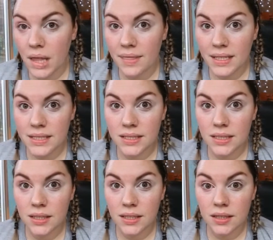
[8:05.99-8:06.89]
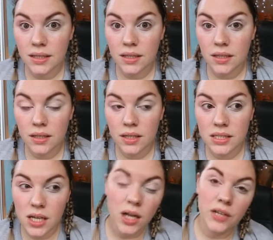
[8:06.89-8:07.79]
This is
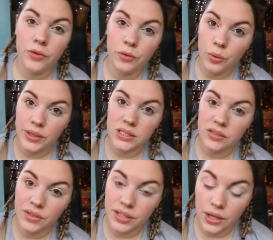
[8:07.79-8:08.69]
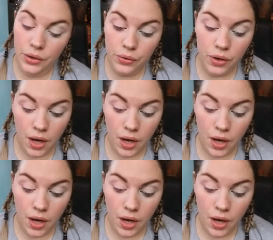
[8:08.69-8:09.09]
kind of a requested video.